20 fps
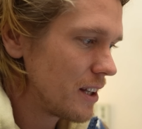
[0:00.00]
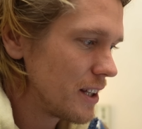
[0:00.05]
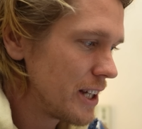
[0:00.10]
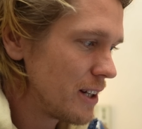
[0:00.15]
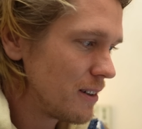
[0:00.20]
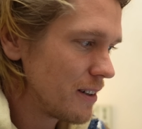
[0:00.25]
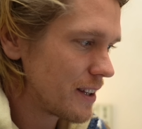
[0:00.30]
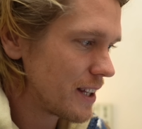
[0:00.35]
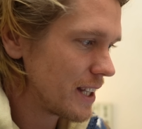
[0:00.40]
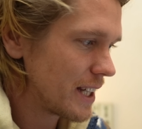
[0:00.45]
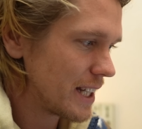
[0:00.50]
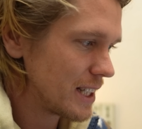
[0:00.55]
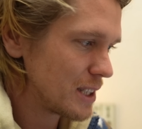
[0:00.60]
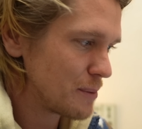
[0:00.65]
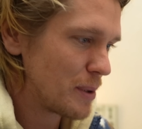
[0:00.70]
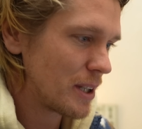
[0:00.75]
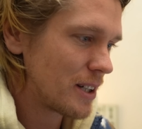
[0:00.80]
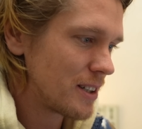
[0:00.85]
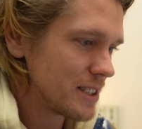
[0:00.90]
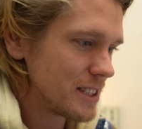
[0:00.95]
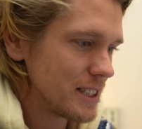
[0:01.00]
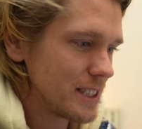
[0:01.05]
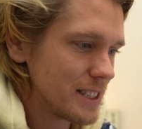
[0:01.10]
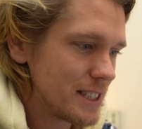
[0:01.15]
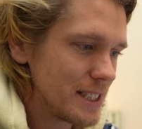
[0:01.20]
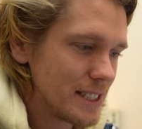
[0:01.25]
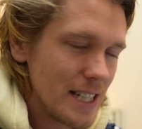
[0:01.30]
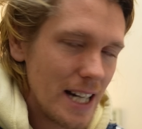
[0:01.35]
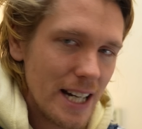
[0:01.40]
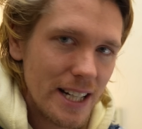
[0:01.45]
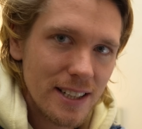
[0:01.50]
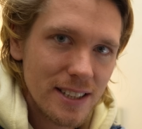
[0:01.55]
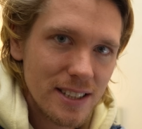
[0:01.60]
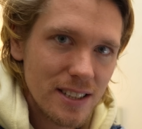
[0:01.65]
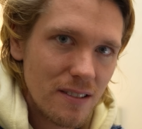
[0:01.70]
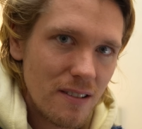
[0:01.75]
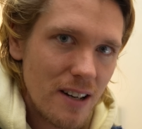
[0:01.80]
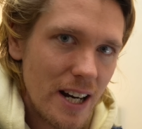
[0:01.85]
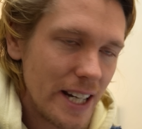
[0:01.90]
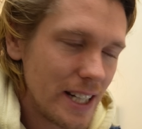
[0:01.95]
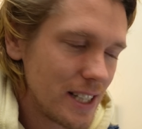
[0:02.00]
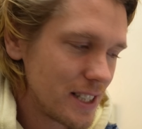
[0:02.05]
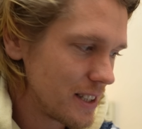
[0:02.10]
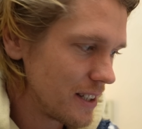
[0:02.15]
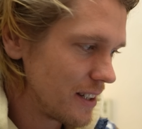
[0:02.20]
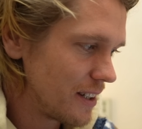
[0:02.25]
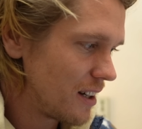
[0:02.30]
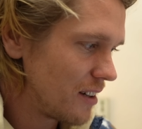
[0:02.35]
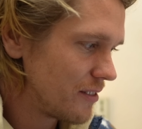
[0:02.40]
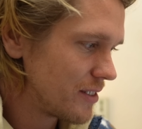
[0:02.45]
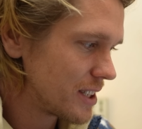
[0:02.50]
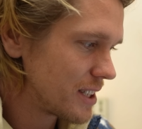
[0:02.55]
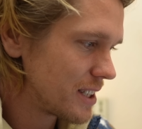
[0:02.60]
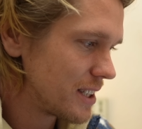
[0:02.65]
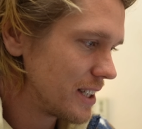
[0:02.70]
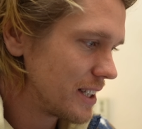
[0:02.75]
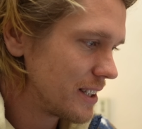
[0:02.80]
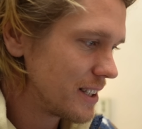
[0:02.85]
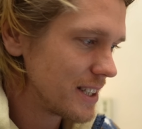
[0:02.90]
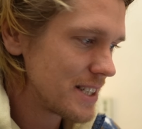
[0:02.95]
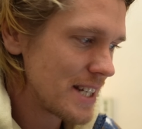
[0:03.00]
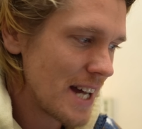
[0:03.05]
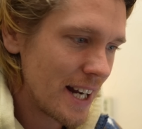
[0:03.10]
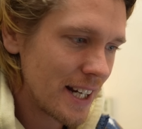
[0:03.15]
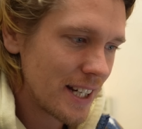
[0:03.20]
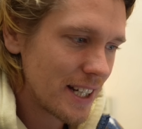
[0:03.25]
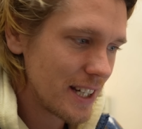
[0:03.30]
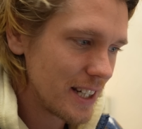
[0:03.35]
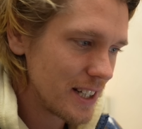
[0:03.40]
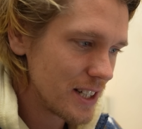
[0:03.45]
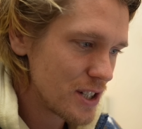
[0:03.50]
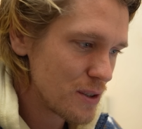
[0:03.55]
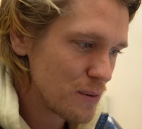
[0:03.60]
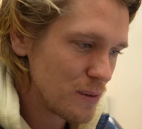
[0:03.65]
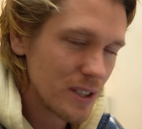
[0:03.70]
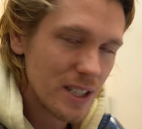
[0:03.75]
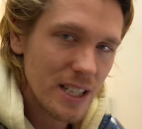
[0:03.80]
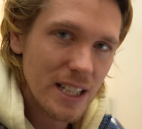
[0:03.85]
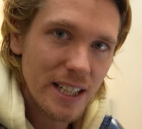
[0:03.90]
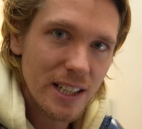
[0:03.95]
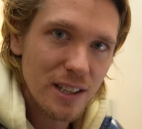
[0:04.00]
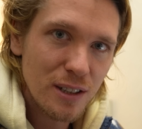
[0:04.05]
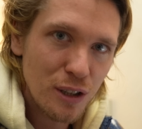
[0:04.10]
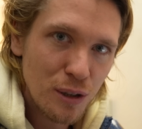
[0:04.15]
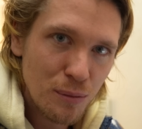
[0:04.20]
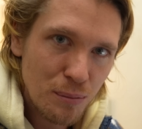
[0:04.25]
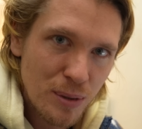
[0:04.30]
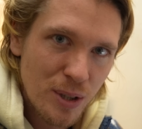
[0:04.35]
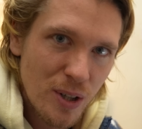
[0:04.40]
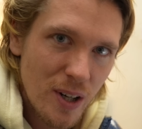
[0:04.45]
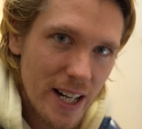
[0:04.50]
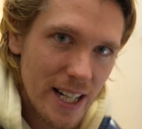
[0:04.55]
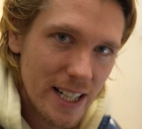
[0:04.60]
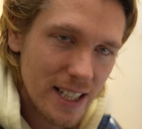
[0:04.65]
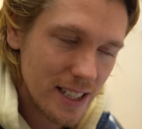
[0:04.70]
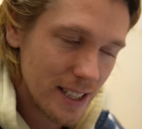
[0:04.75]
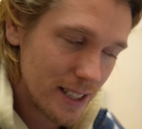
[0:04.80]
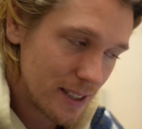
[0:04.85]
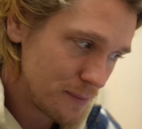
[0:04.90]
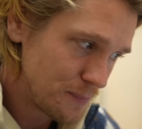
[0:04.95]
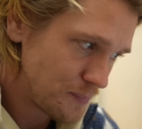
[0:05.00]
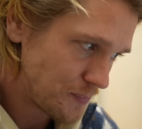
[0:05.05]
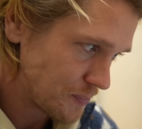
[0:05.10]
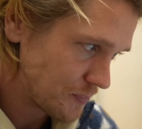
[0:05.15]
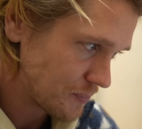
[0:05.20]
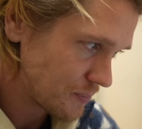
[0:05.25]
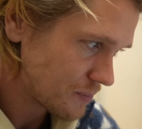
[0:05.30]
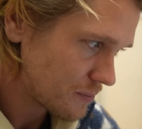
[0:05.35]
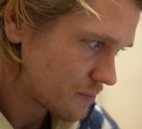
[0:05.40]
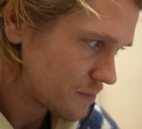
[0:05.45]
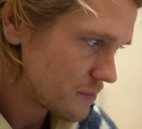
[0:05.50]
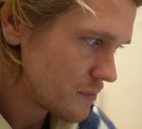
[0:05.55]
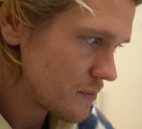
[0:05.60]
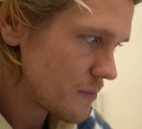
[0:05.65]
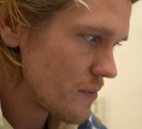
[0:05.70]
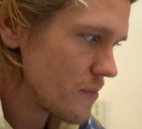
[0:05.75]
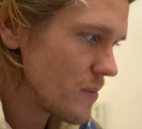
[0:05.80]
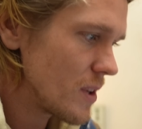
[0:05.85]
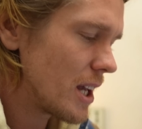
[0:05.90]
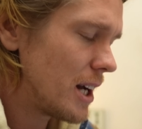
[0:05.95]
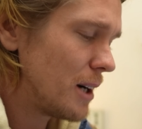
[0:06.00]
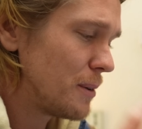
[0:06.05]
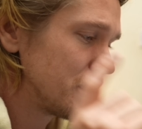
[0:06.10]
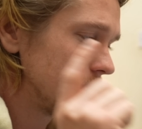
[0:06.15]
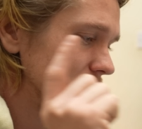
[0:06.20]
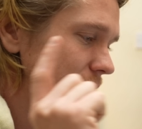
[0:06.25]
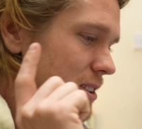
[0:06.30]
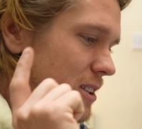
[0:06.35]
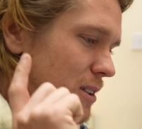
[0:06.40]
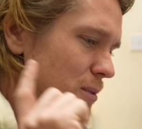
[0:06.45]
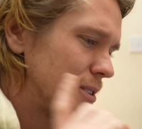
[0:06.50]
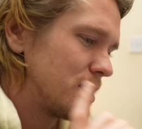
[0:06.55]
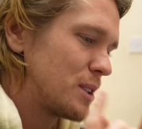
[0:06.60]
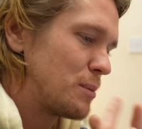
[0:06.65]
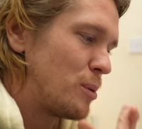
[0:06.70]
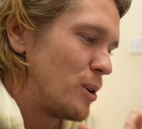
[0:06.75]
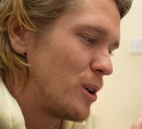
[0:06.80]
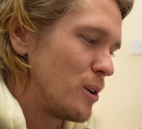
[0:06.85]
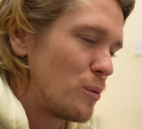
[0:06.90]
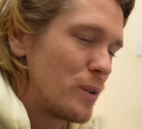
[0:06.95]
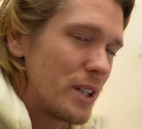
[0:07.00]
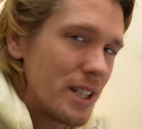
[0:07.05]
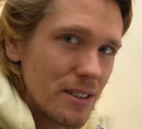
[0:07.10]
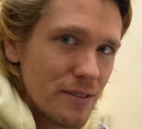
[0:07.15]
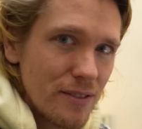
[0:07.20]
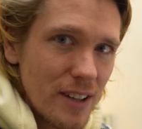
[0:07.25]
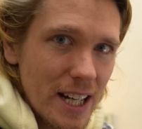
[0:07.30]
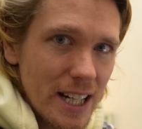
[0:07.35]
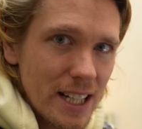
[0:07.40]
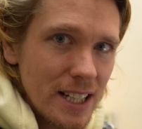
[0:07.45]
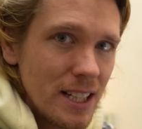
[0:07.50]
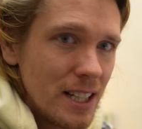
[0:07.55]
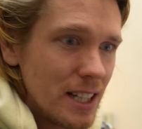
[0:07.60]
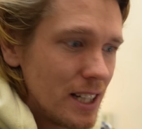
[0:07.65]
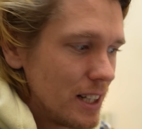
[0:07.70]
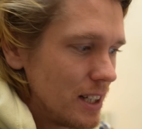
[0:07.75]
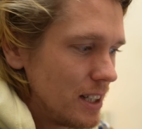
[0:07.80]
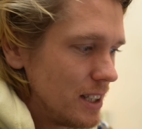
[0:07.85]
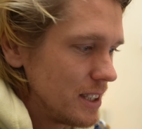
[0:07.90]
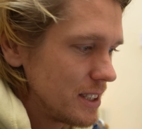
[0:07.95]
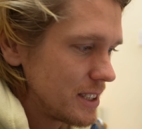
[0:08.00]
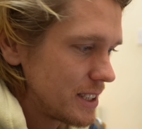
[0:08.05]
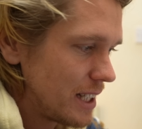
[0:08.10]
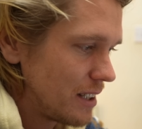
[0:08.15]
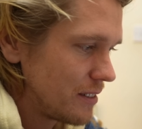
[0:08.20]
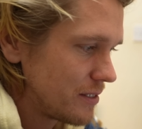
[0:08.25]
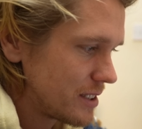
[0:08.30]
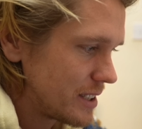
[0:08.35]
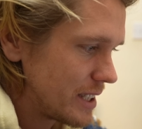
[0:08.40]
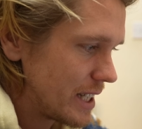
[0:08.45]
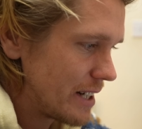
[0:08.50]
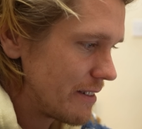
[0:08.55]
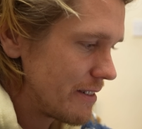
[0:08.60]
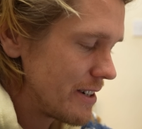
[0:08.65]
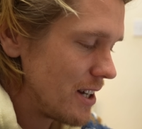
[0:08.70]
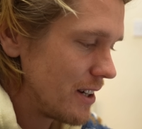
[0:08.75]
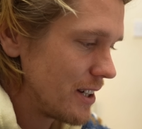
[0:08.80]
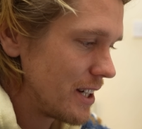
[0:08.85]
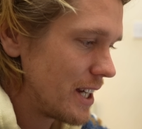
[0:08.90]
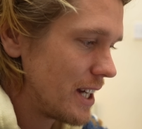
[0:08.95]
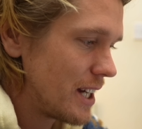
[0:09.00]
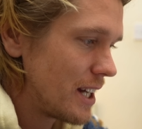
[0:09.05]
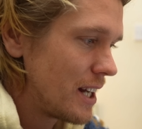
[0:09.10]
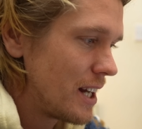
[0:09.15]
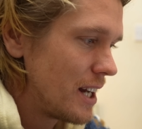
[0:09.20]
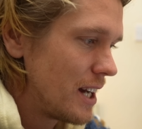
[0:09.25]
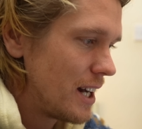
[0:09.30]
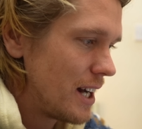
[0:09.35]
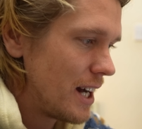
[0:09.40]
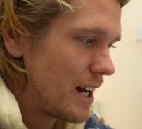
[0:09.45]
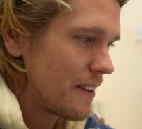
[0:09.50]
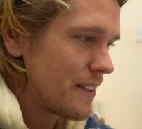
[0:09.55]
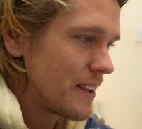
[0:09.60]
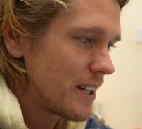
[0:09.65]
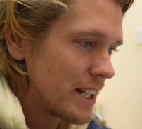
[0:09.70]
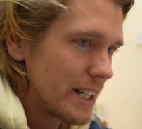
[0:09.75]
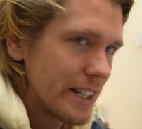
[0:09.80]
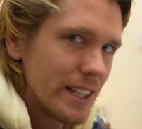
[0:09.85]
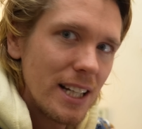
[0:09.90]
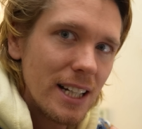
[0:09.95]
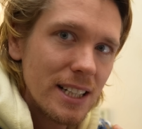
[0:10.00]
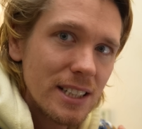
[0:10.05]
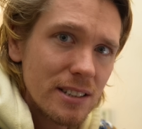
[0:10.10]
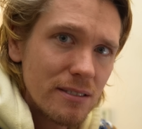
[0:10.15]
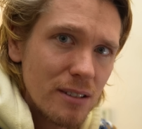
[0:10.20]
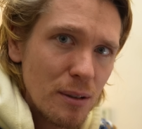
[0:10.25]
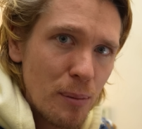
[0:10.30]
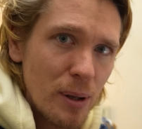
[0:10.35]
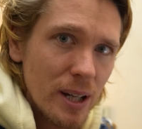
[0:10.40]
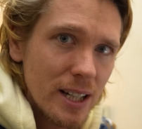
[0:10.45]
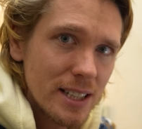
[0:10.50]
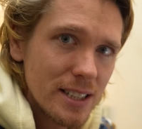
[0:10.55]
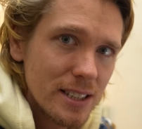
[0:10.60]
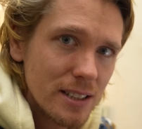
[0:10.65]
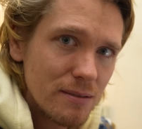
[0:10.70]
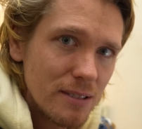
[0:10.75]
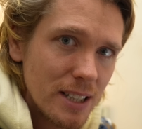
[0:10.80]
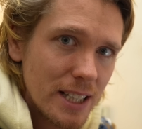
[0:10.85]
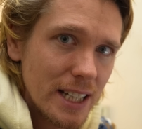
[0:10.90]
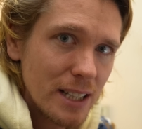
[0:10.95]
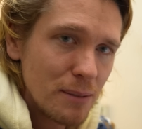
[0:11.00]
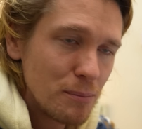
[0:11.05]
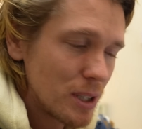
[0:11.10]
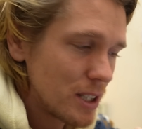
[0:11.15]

The only thing is, because it's designed as a racer, obviously the tankage would need upgrading. I would also want to put a wind vane self-steering on it. I think I'd like to replace the rigging,